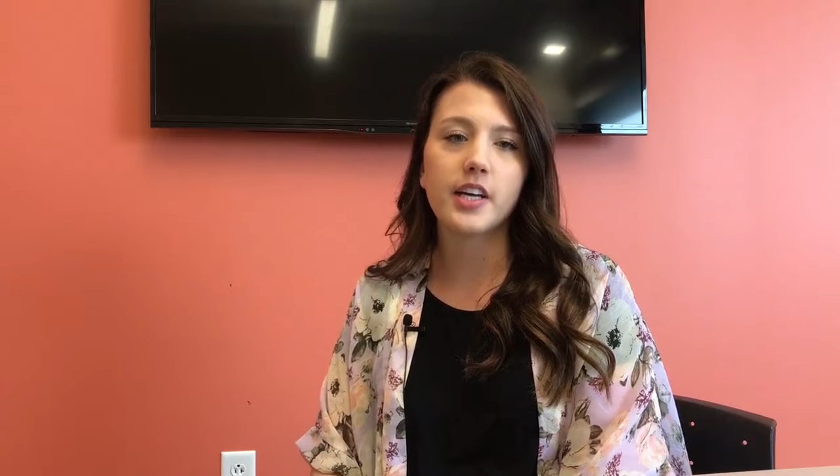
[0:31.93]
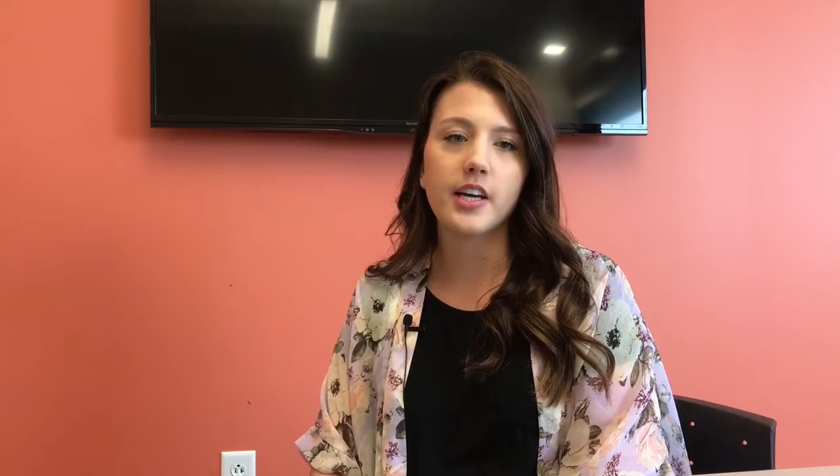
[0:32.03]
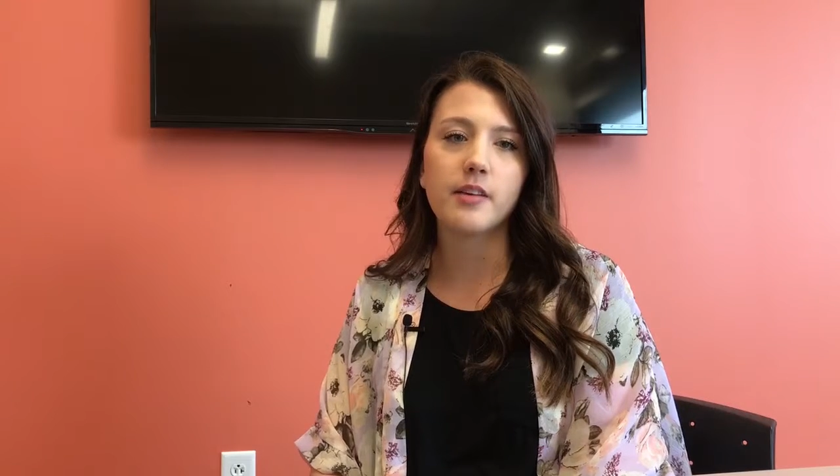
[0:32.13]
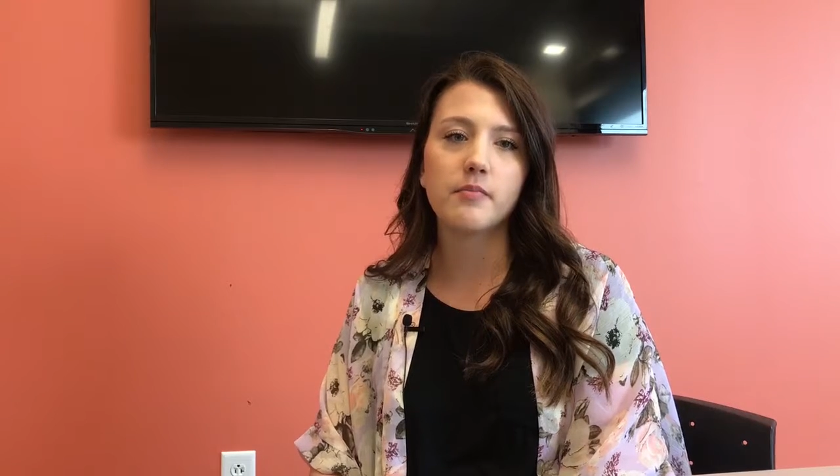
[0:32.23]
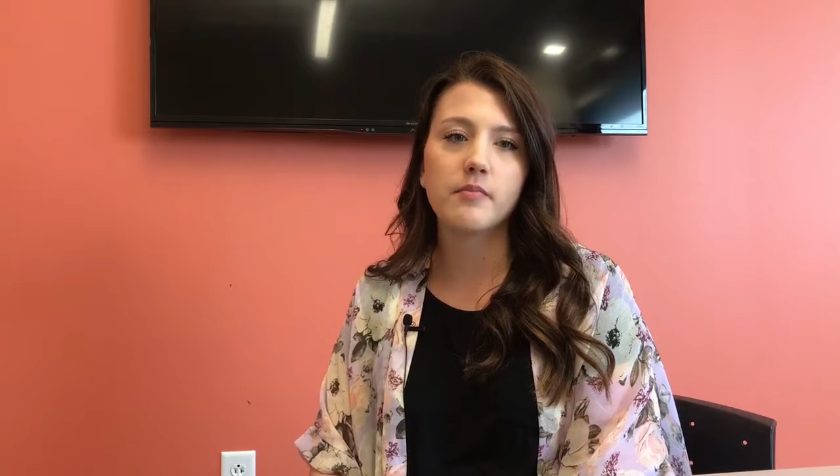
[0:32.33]

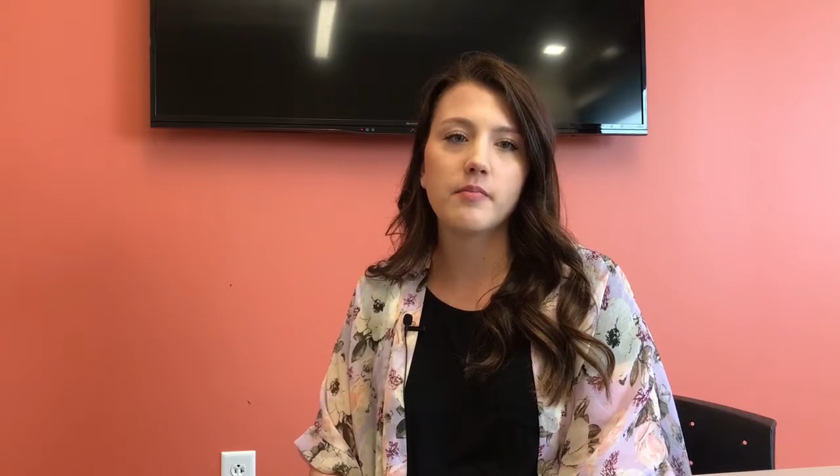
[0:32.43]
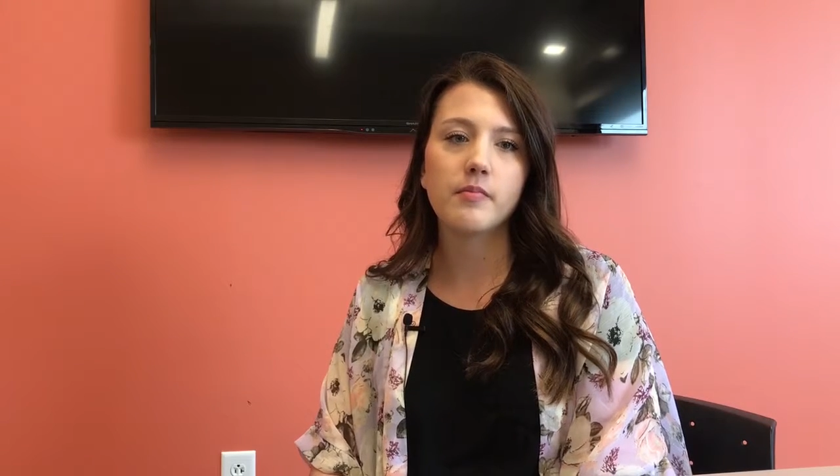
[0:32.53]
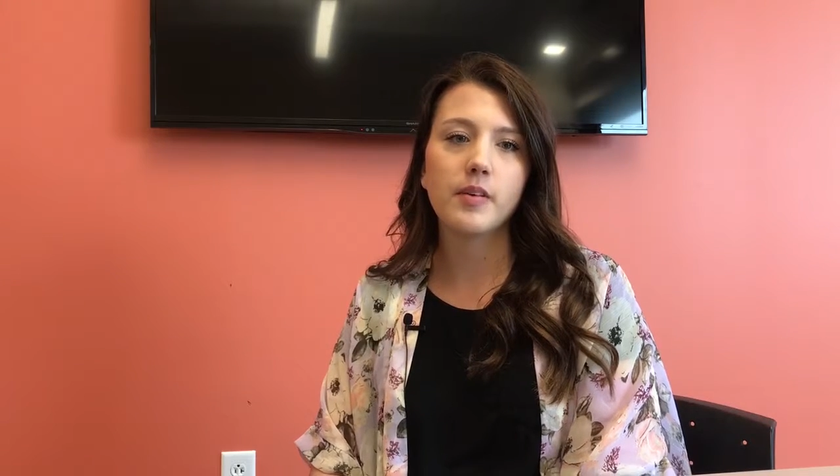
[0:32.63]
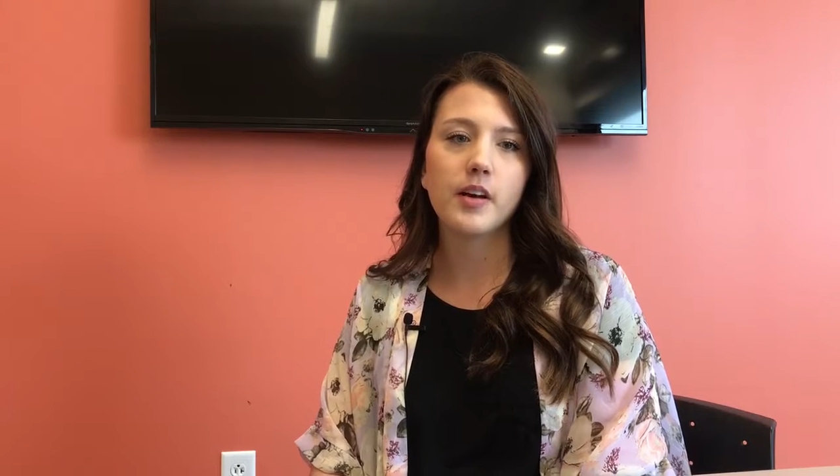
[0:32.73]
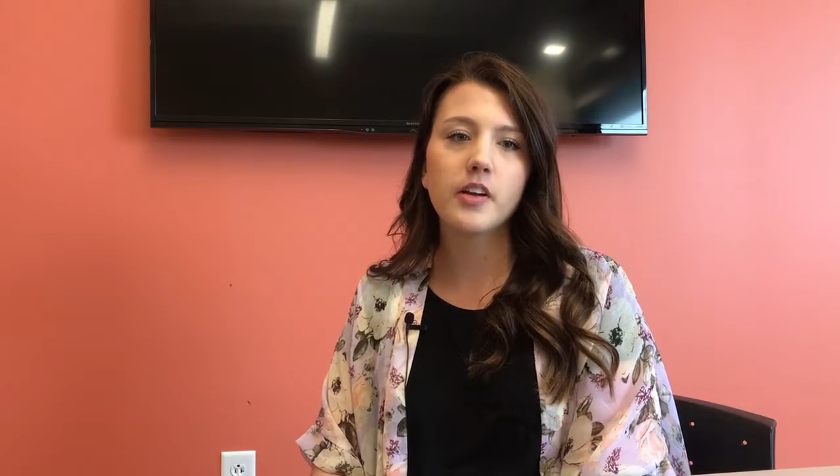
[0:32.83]

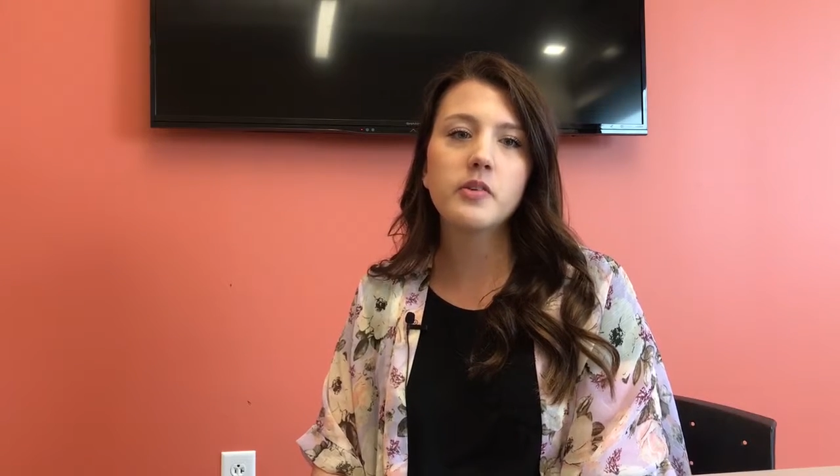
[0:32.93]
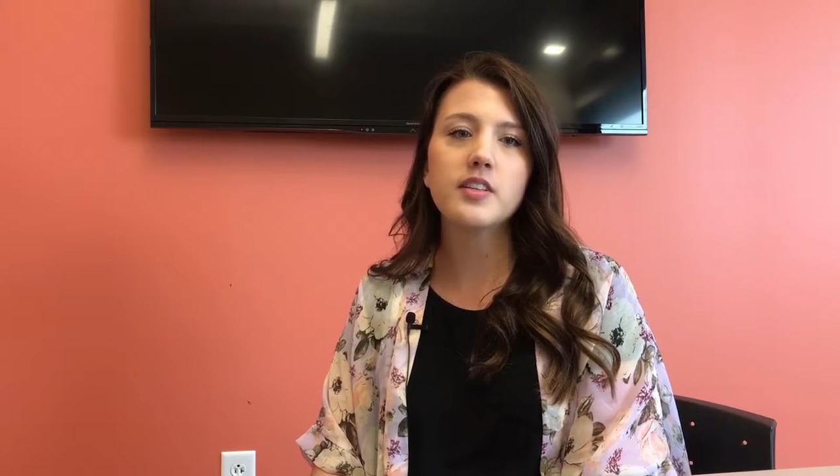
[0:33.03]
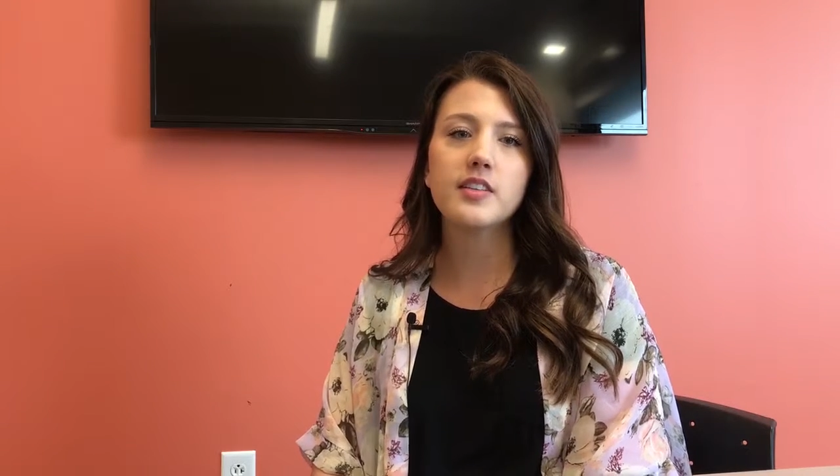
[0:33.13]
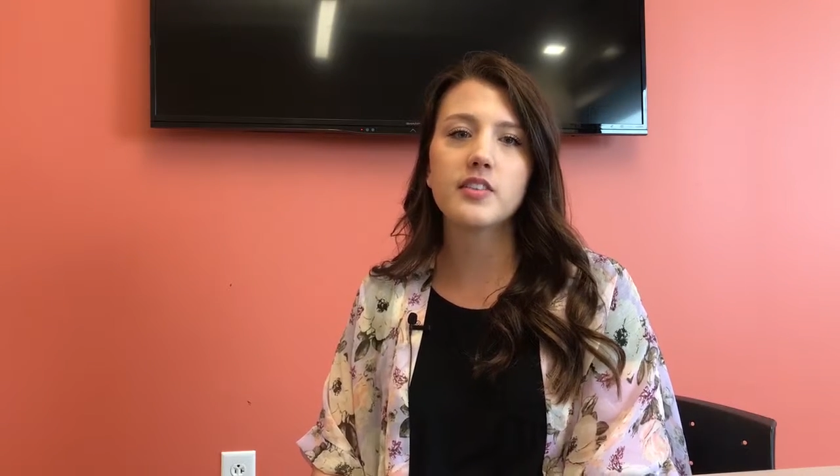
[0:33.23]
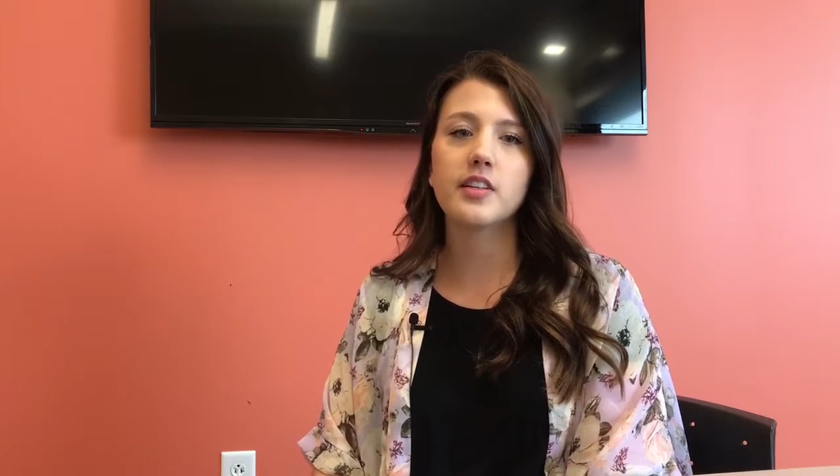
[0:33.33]
I don't want
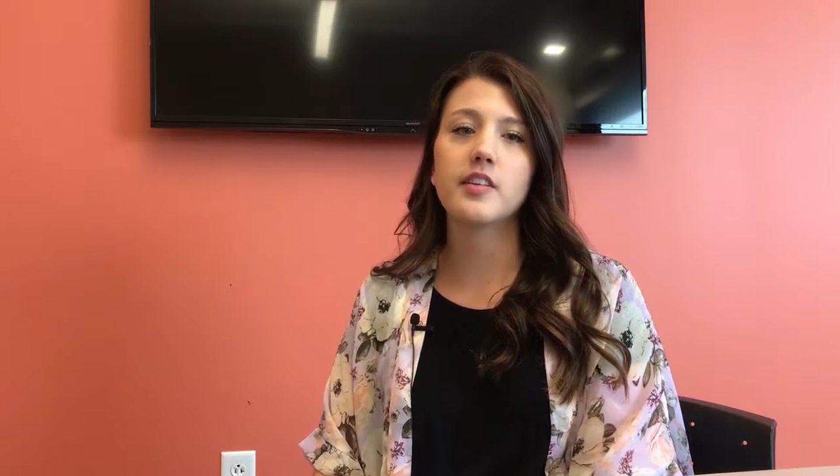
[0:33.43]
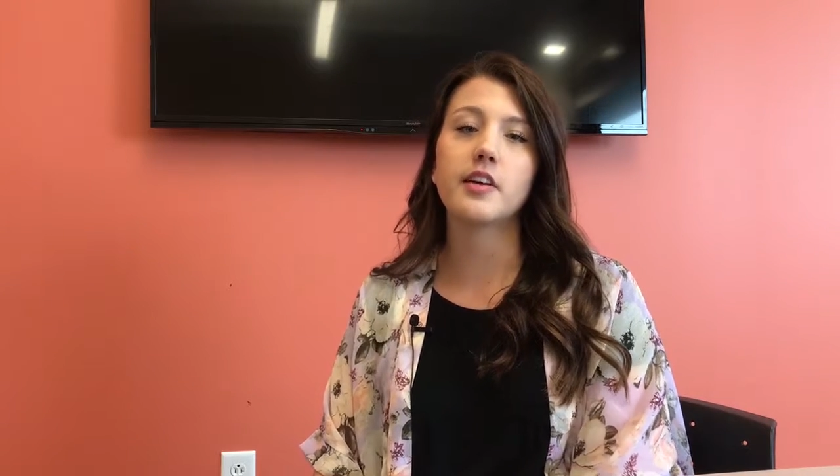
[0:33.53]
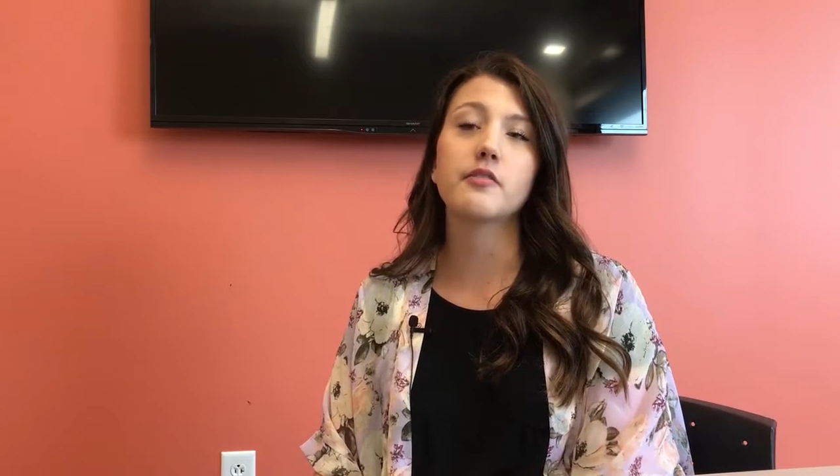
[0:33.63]
to necessarily say